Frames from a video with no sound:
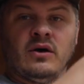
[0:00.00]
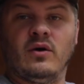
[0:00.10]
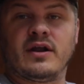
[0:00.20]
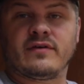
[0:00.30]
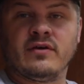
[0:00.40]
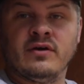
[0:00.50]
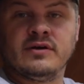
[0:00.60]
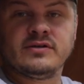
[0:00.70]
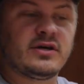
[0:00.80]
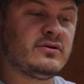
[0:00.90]
whatever.
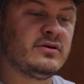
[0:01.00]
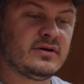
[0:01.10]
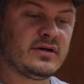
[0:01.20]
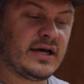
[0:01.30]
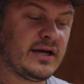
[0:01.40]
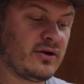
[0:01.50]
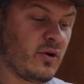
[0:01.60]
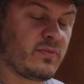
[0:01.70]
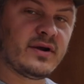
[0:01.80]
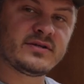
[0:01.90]
So I
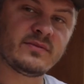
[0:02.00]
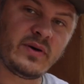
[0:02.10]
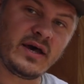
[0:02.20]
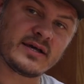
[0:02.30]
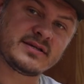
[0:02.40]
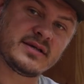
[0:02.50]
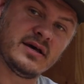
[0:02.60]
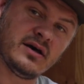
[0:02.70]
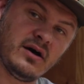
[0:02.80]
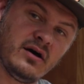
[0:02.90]
incorporate some PEX
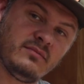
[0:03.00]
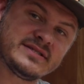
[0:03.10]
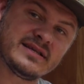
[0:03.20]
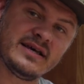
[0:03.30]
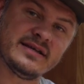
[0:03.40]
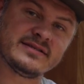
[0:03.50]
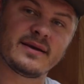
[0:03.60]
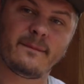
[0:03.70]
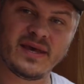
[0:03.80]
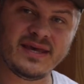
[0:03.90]
on my sleds,
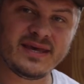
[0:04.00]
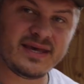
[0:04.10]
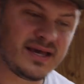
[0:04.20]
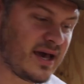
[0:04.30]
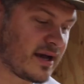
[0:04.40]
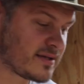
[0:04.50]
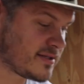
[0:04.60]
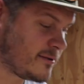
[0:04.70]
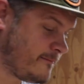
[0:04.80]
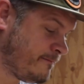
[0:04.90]

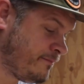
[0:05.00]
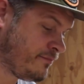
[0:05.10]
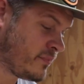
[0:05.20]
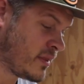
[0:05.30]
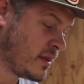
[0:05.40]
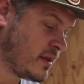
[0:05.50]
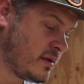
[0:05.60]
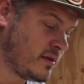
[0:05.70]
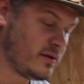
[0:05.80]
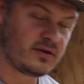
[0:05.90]
PEX.
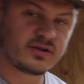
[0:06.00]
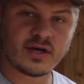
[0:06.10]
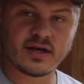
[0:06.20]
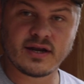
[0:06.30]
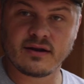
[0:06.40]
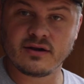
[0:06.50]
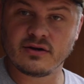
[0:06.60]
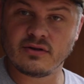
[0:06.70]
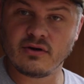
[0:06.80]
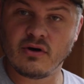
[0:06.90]
You can check it out at
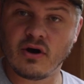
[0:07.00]
your local